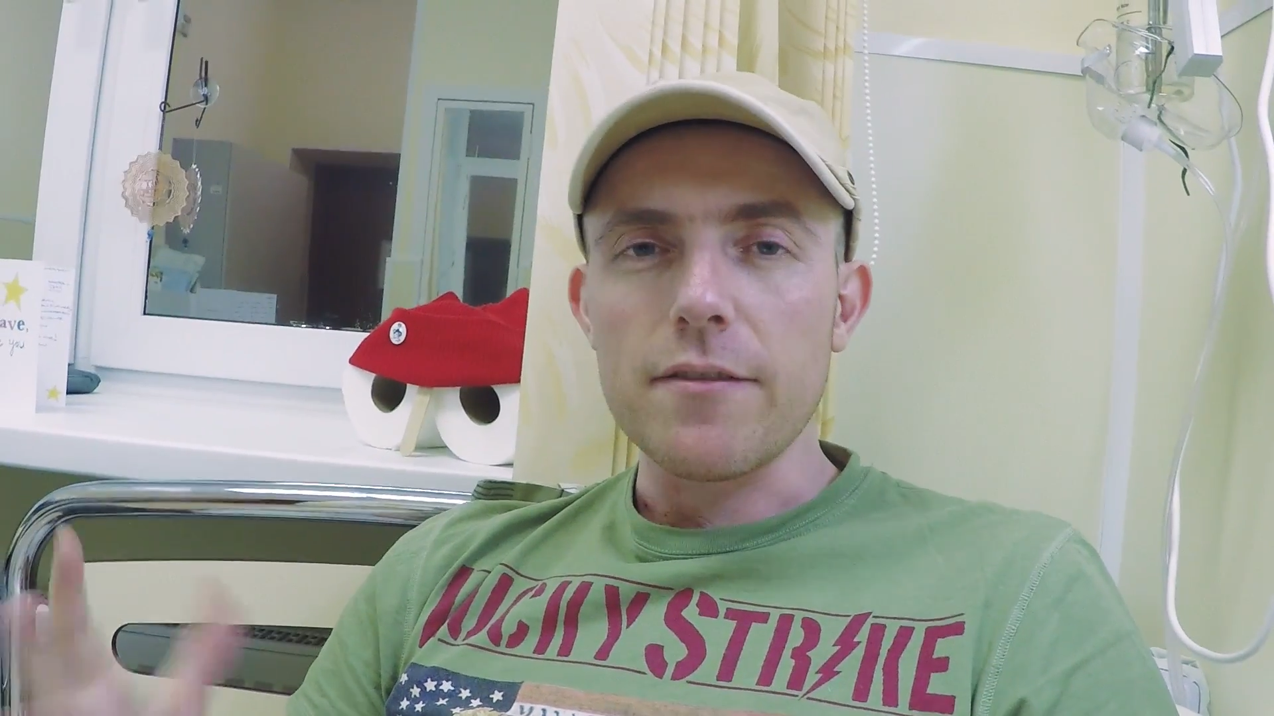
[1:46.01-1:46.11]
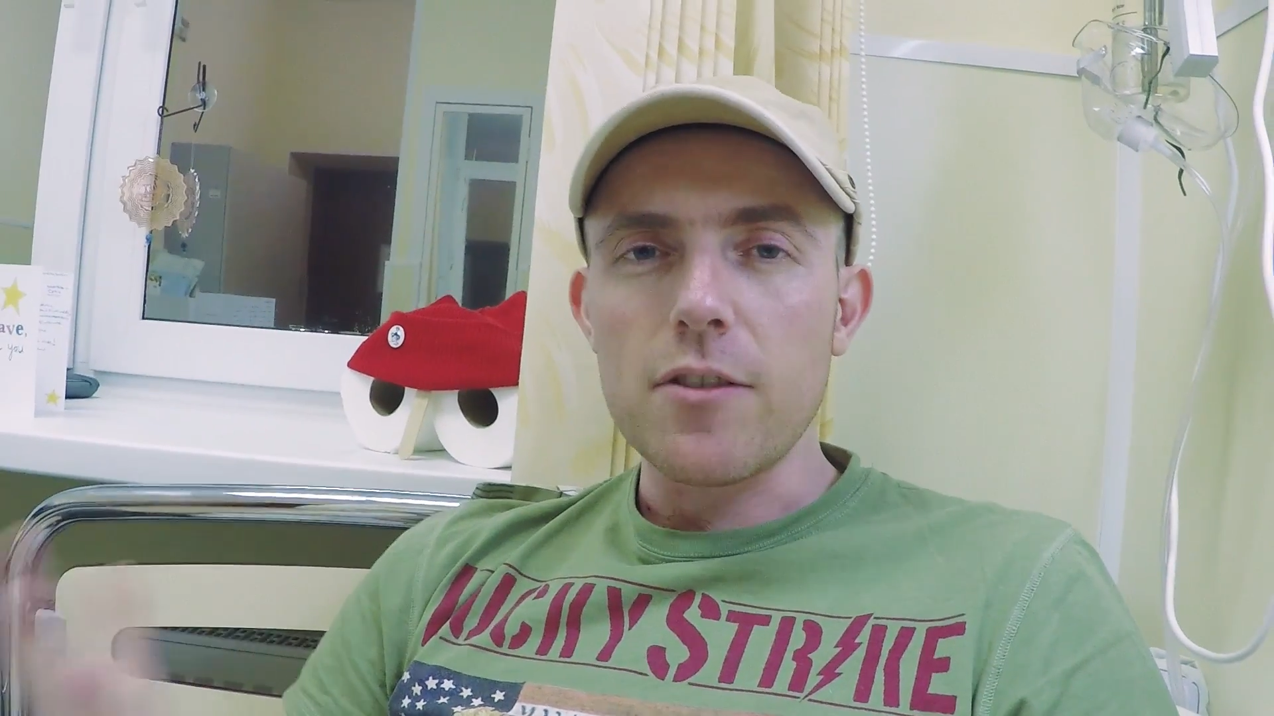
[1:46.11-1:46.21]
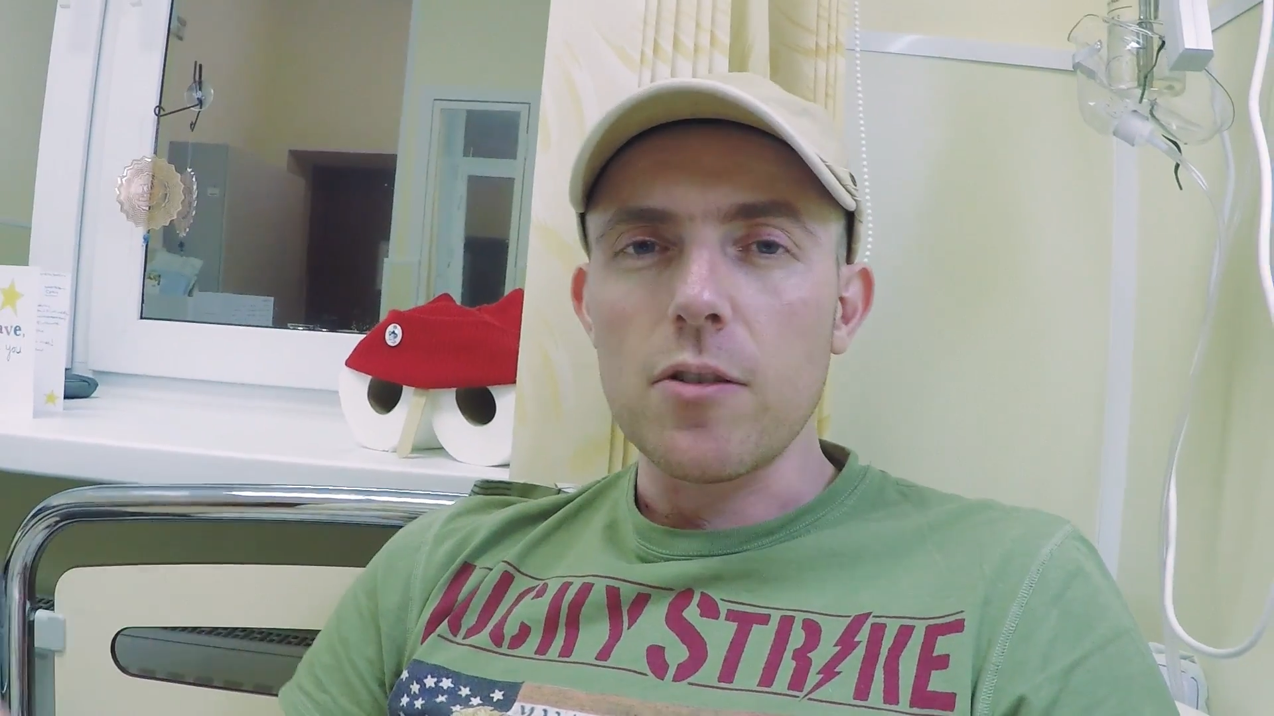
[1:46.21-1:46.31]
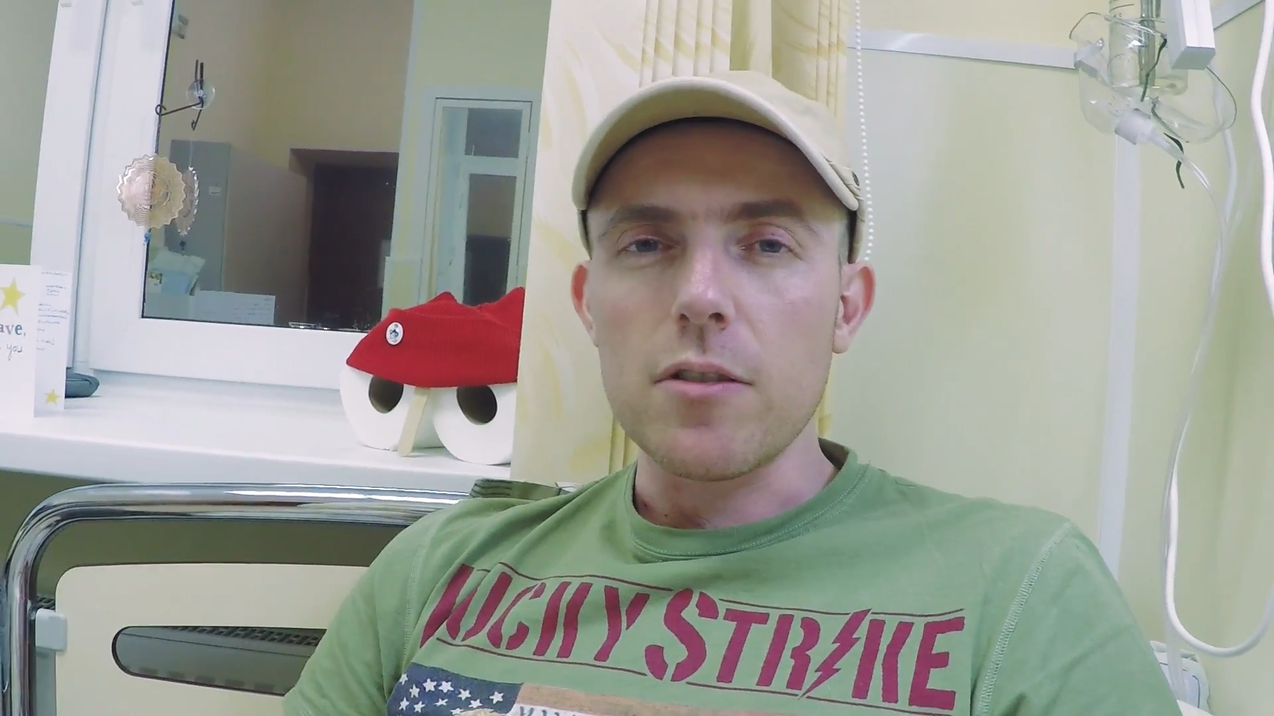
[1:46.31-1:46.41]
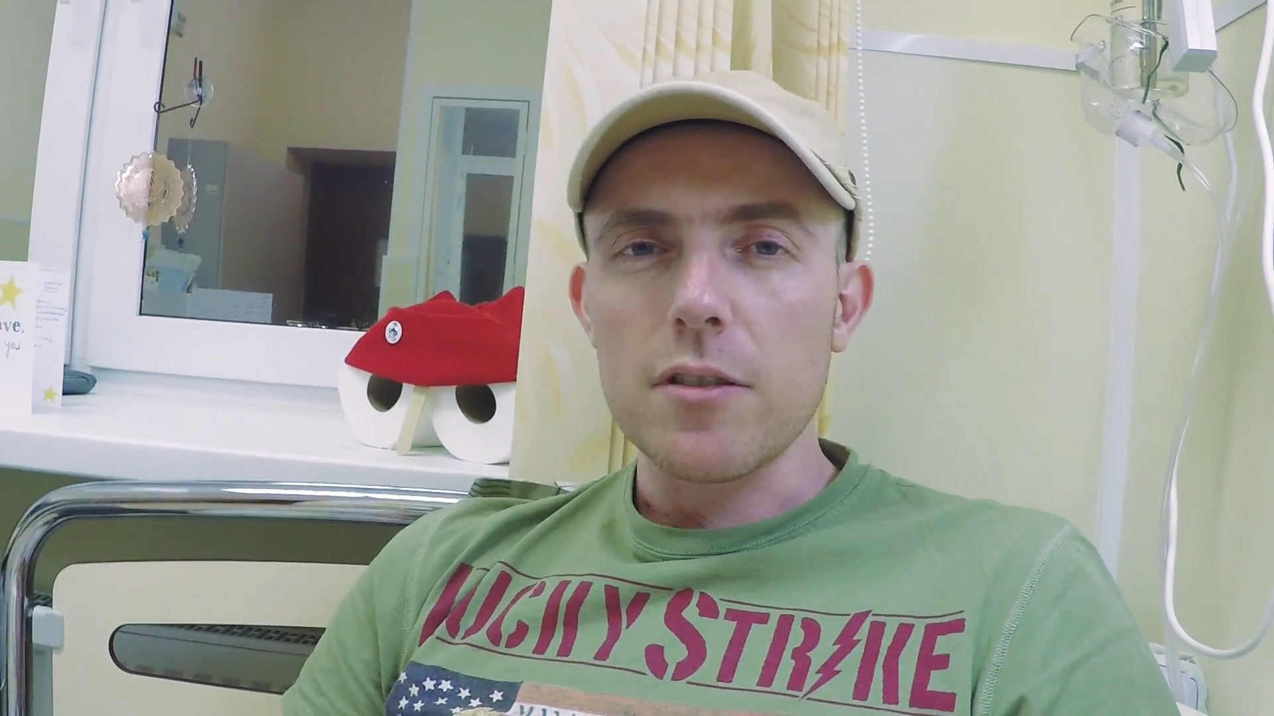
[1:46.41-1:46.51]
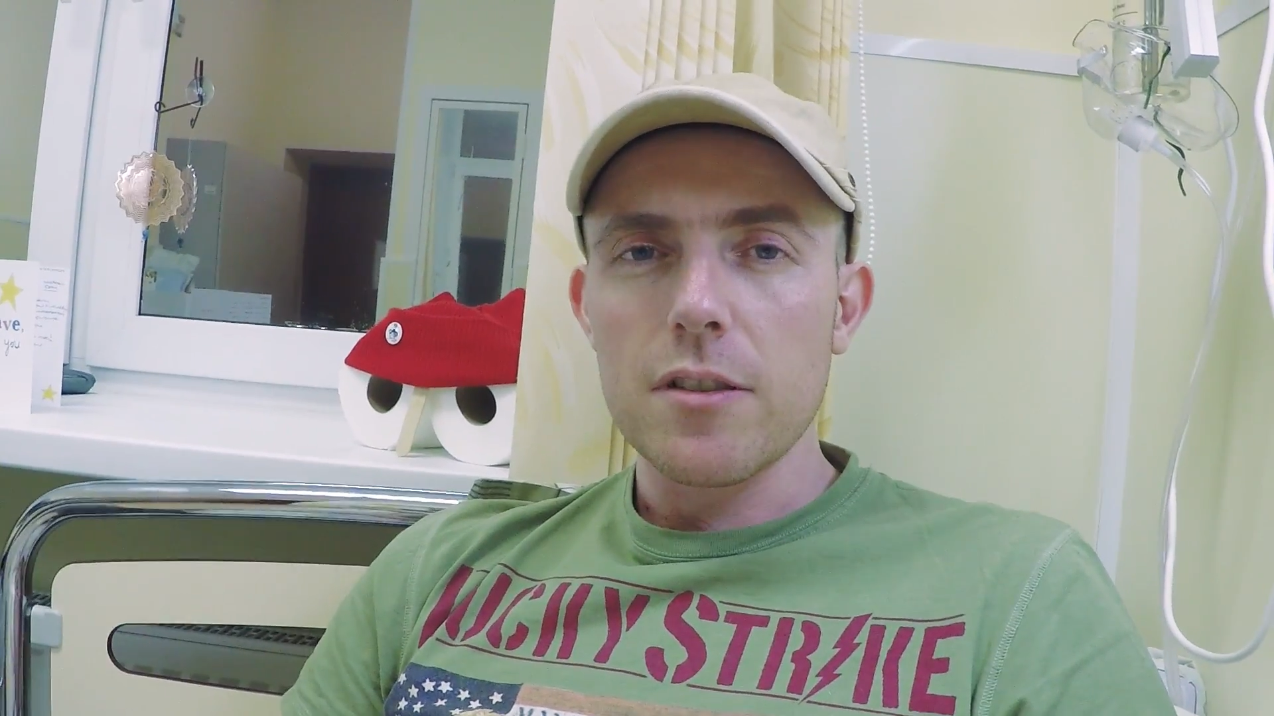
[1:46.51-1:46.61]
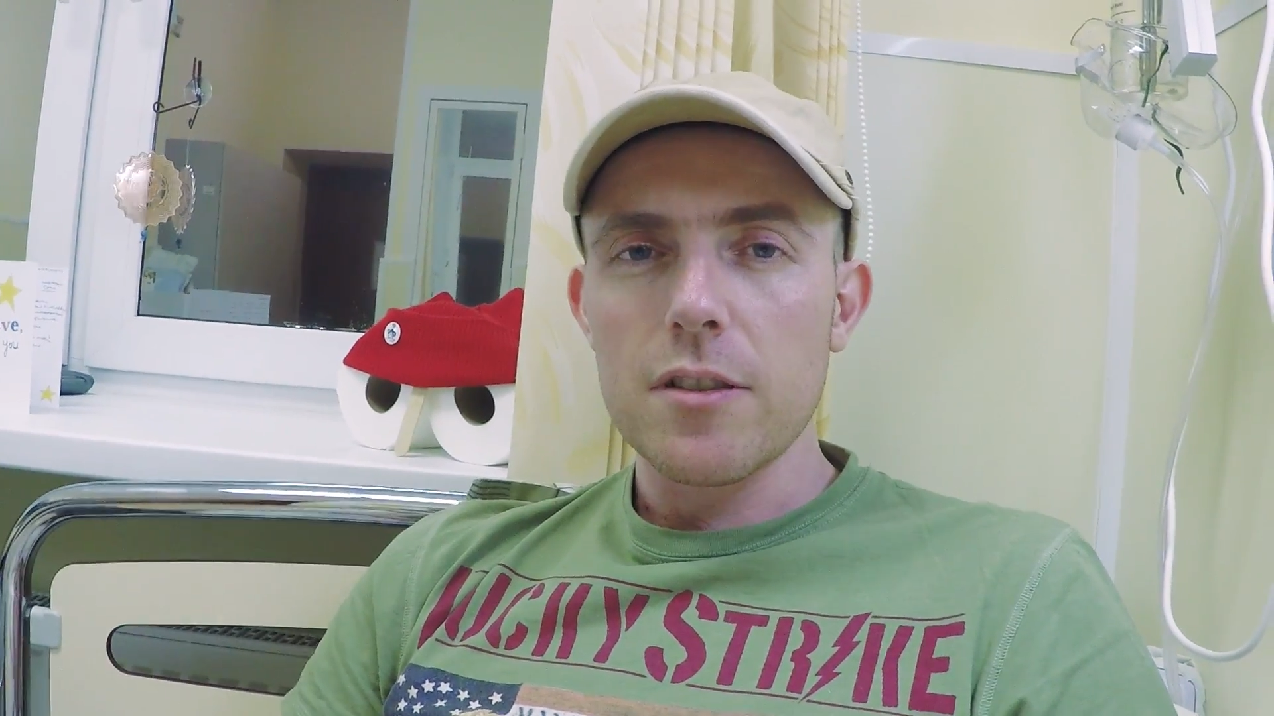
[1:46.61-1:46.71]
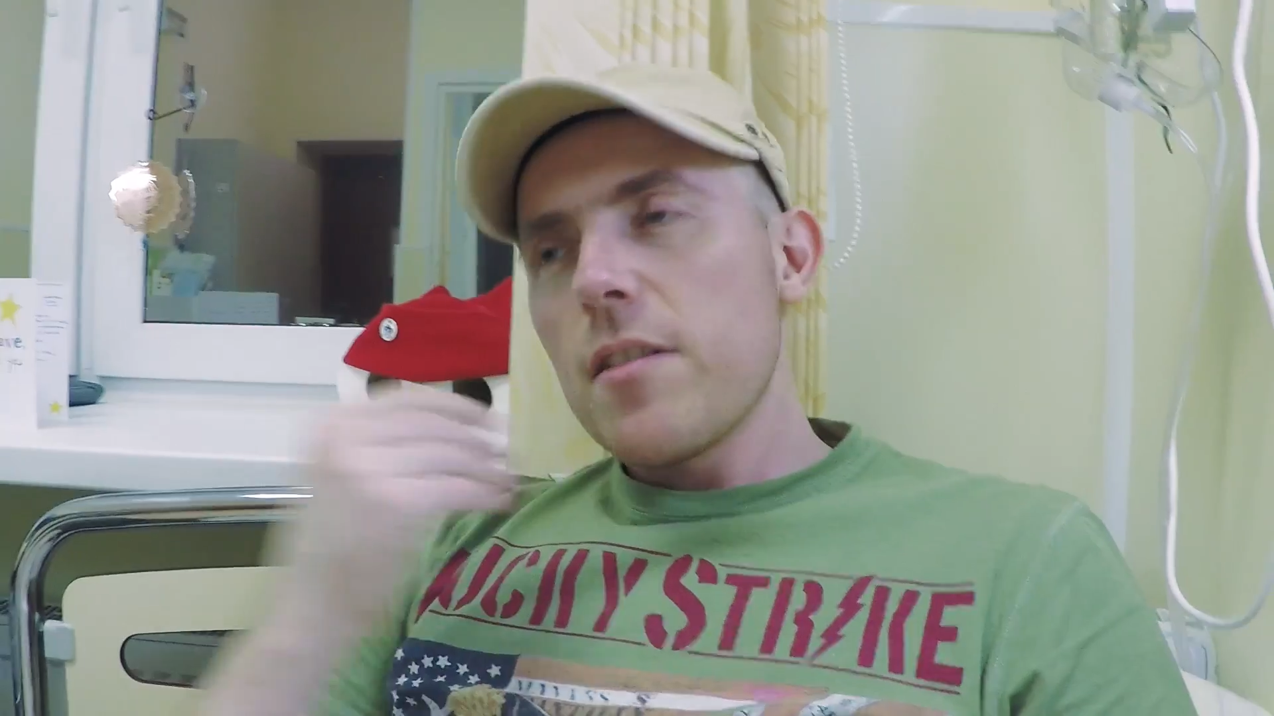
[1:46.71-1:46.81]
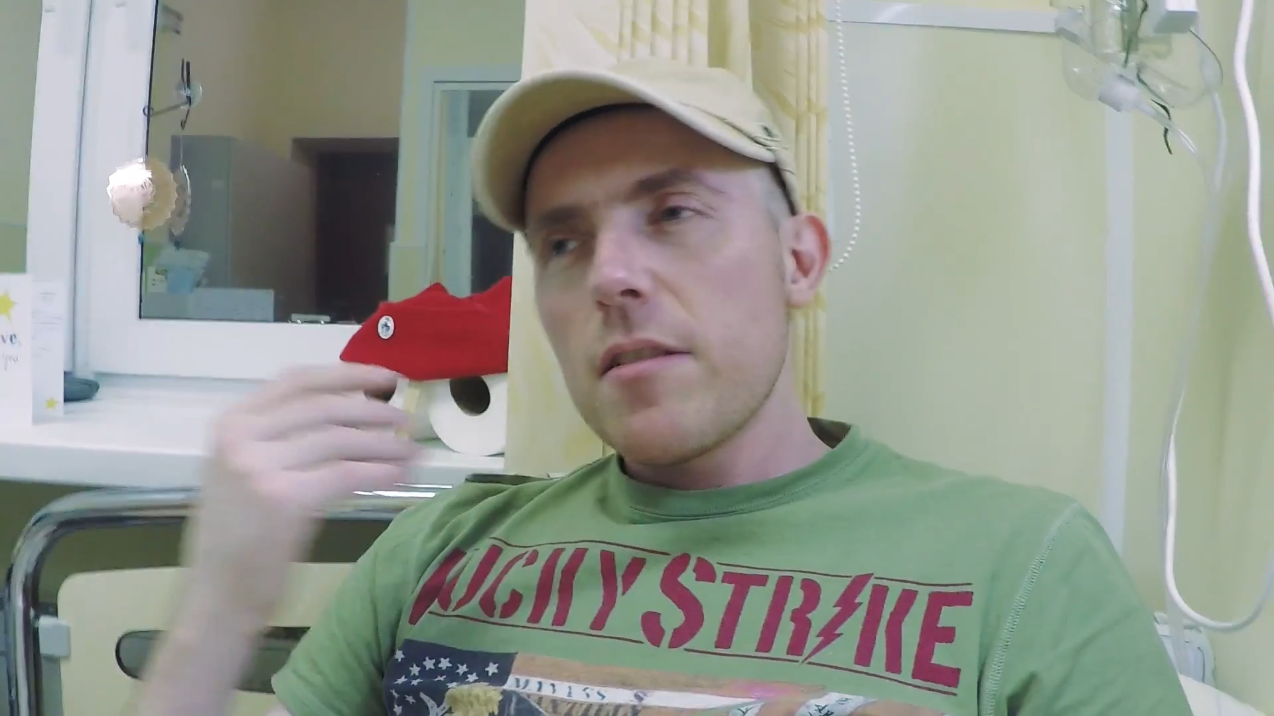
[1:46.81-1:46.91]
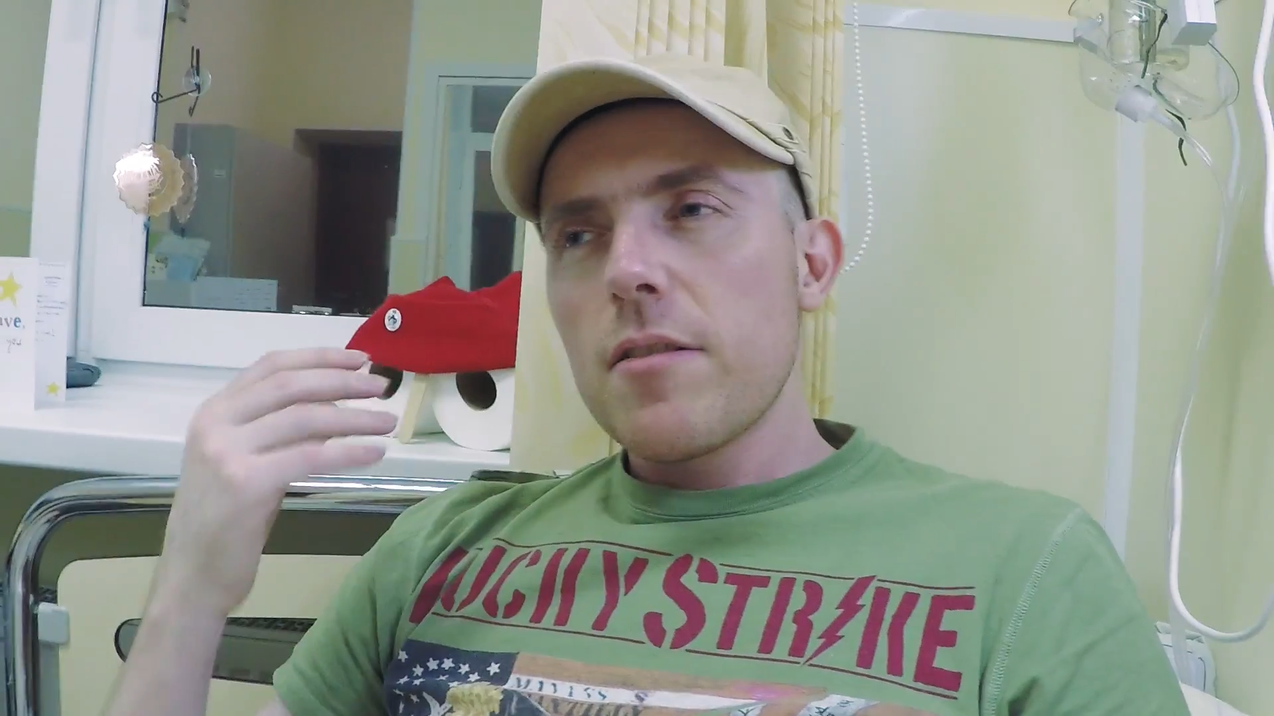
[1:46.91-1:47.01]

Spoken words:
of course.